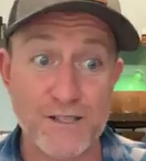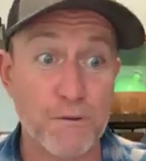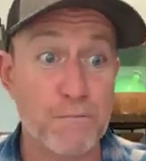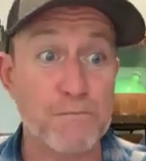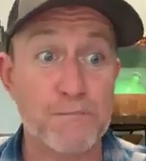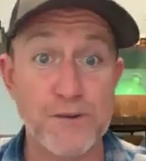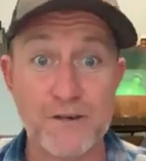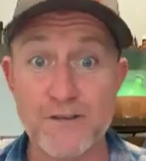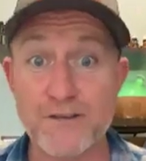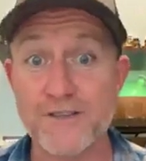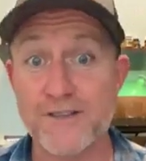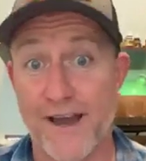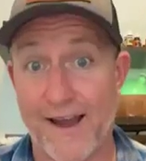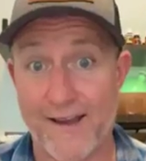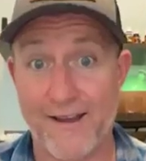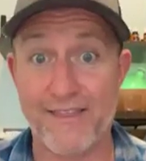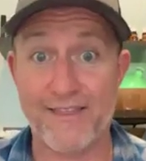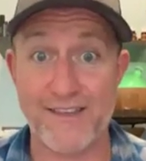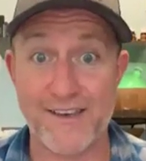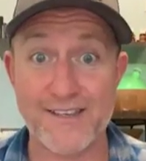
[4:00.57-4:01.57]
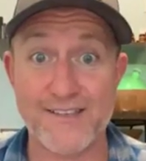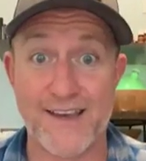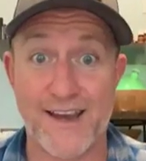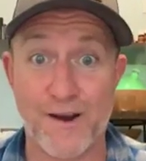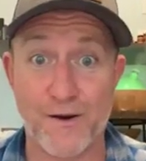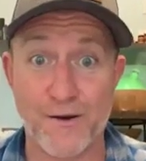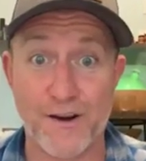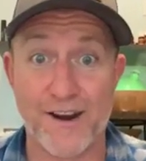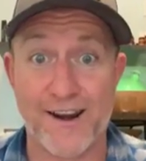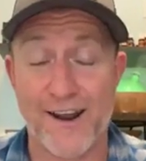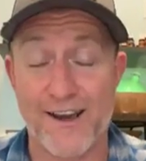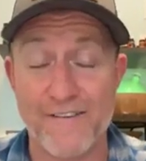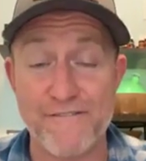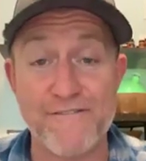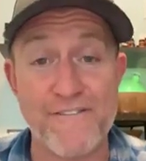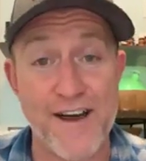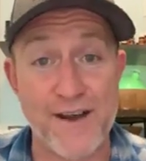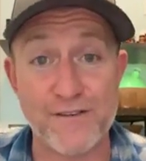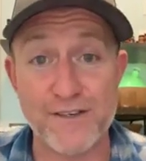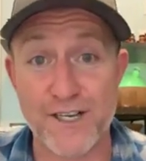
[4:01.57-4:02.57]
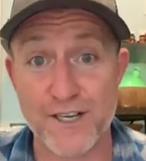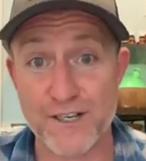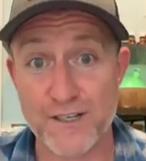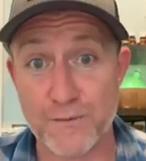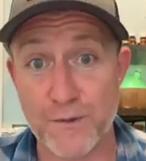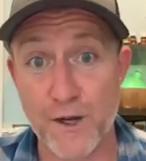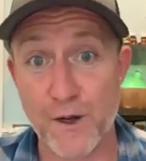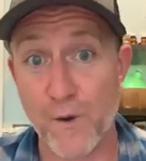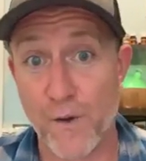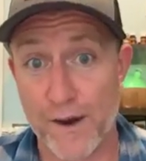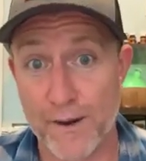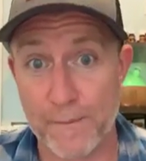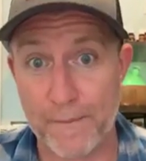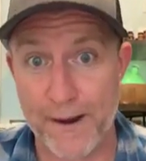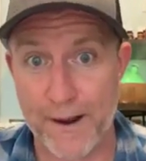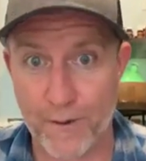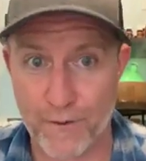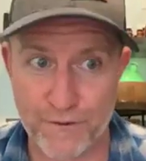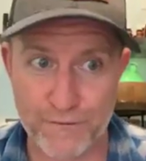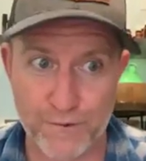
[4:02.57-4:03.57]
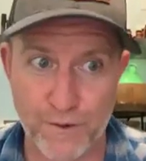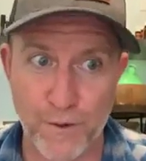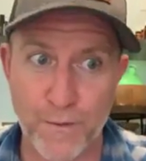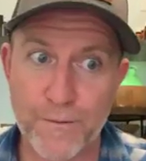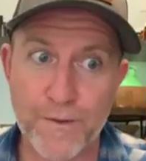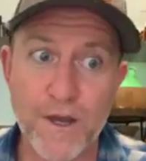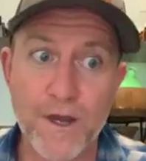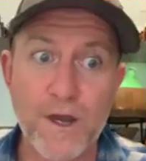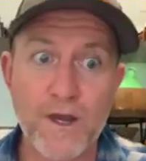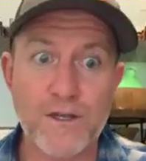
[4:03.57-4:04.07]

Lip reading: to build this out, and I found it to be quite powerful.